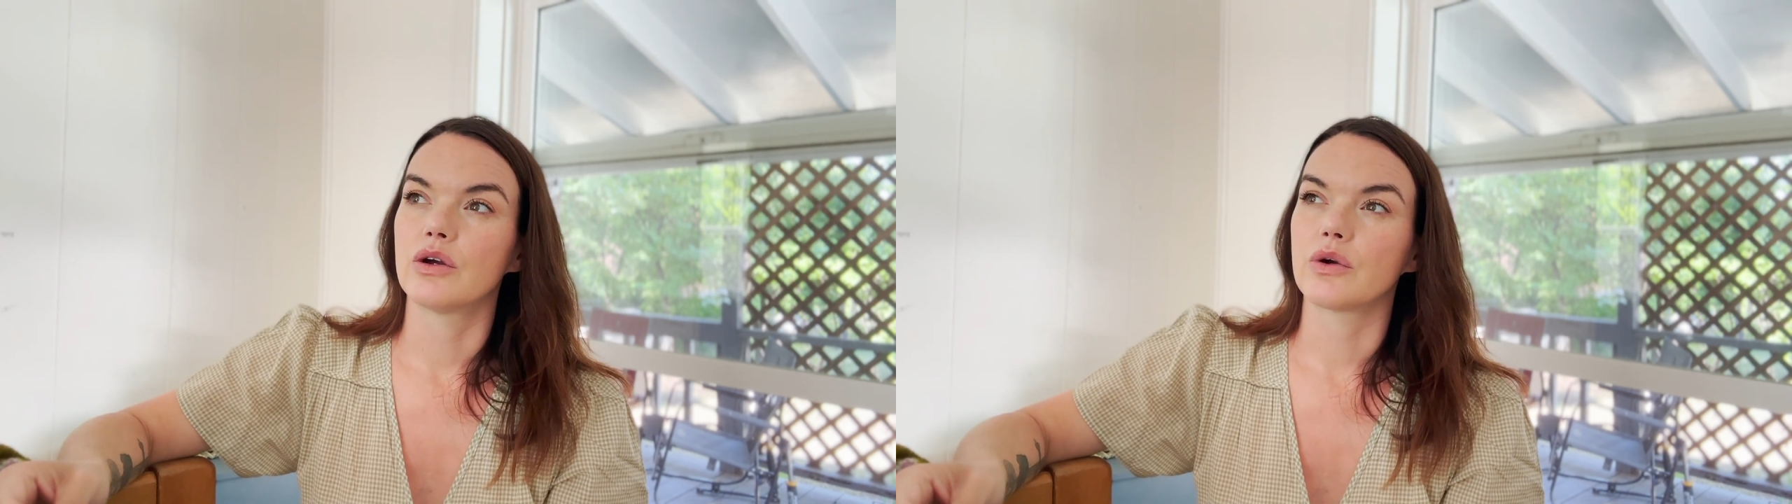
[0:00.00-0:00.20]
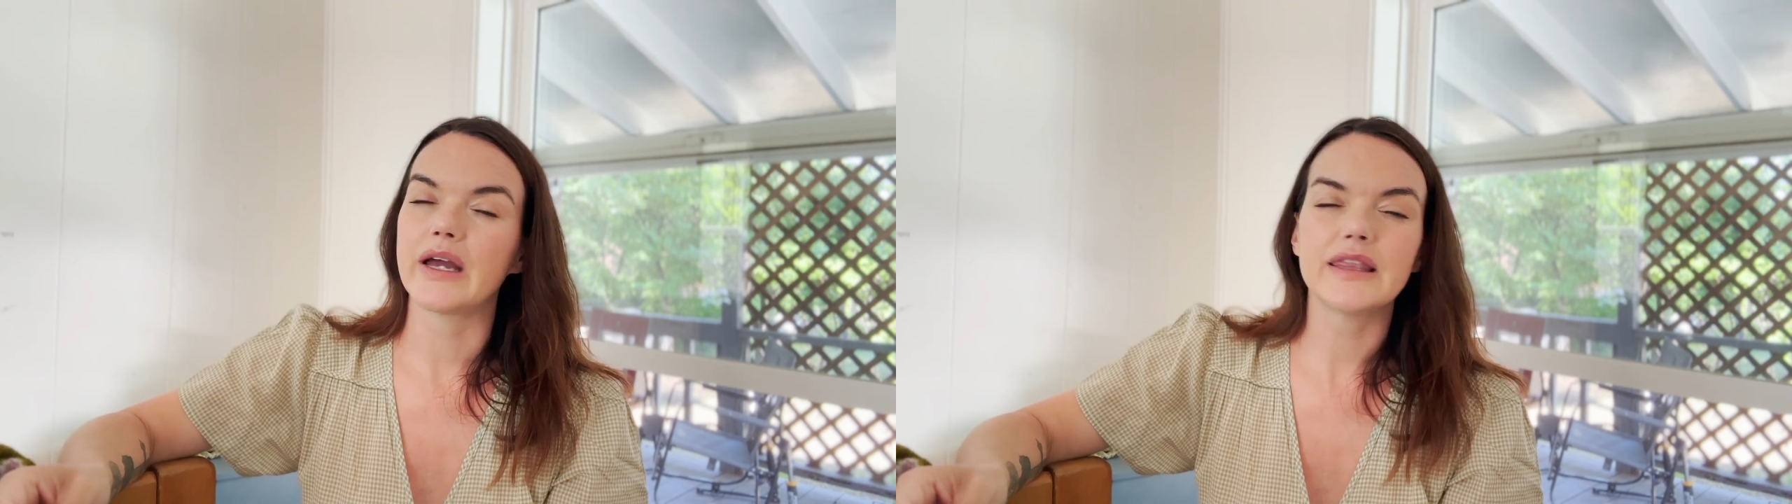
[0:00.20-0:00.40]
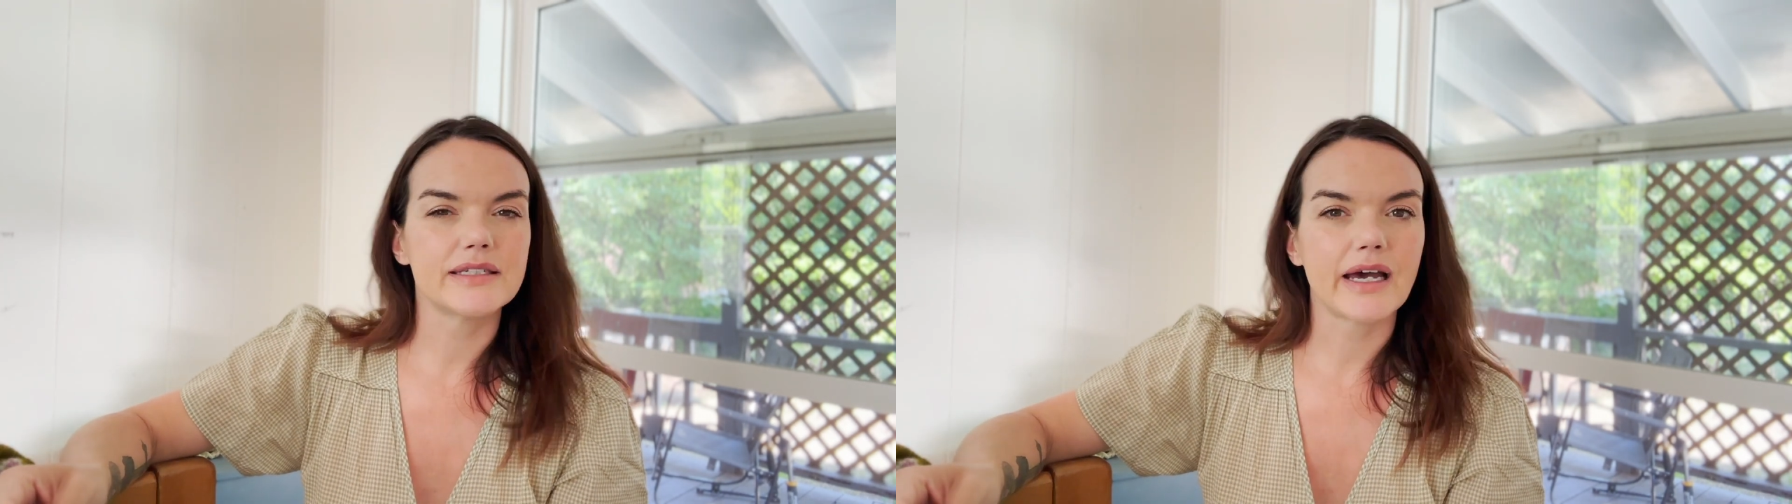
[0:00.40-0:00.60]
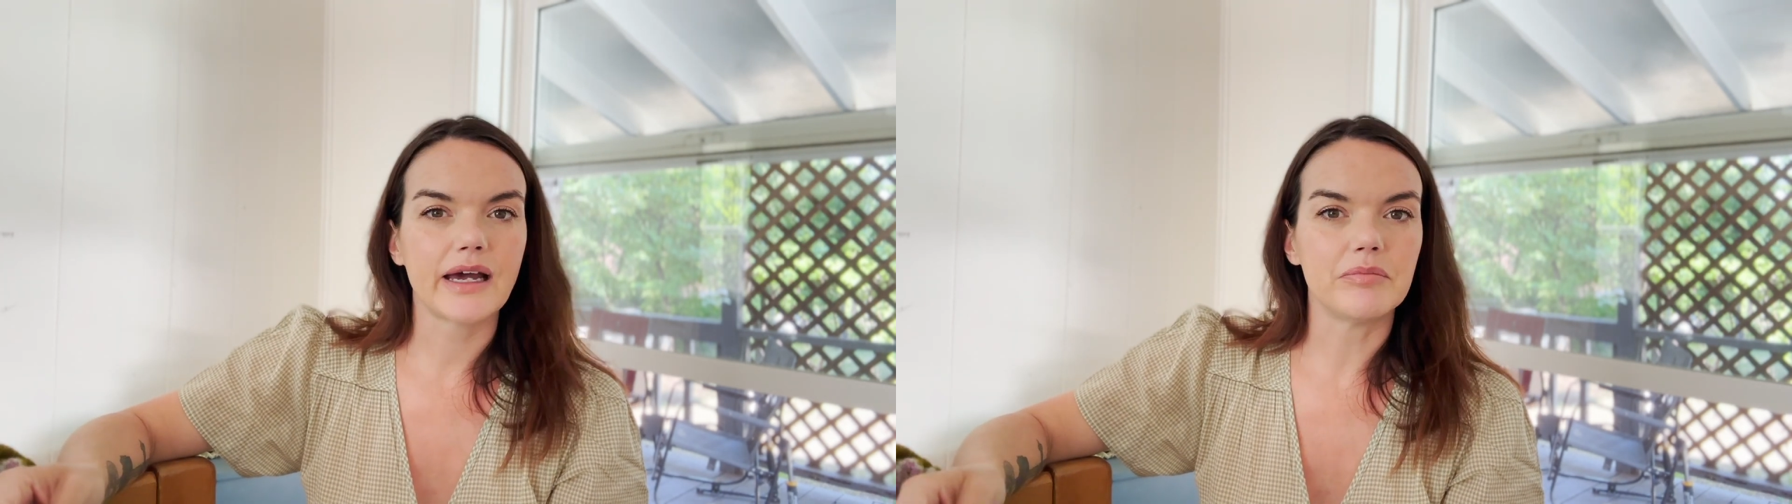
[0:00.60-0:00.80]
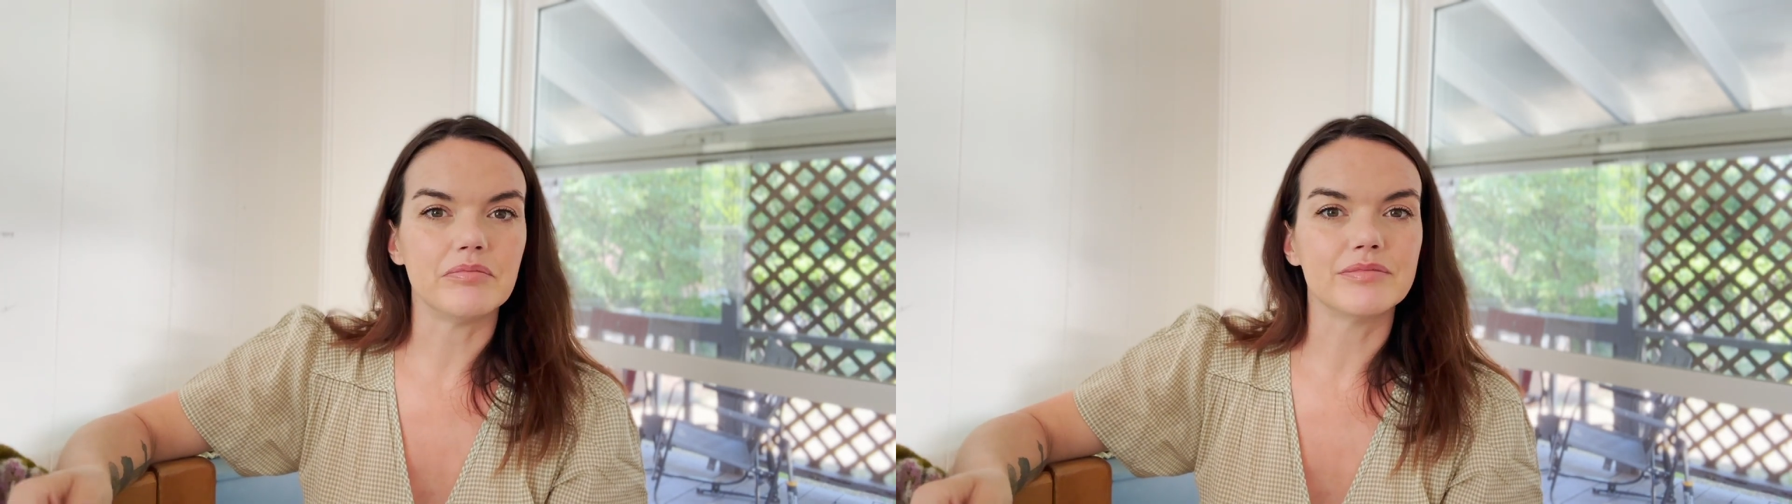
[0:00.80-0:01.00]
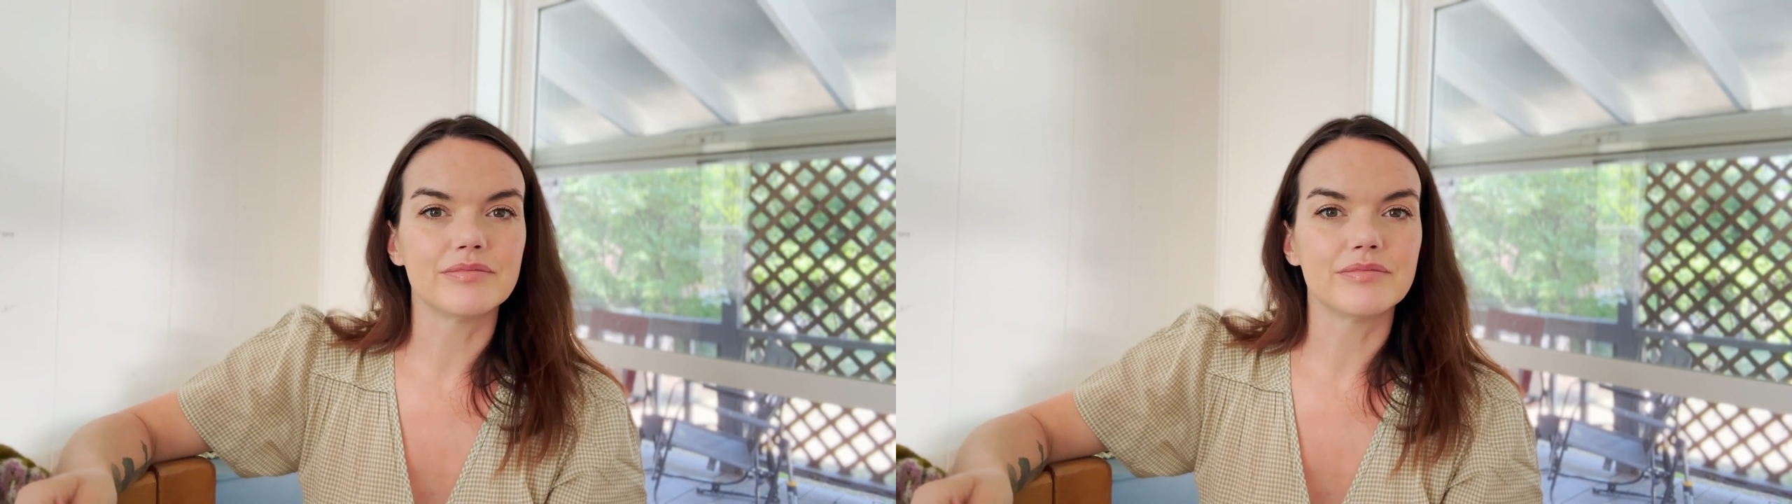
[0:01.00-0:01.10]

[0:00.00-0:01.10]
quite the time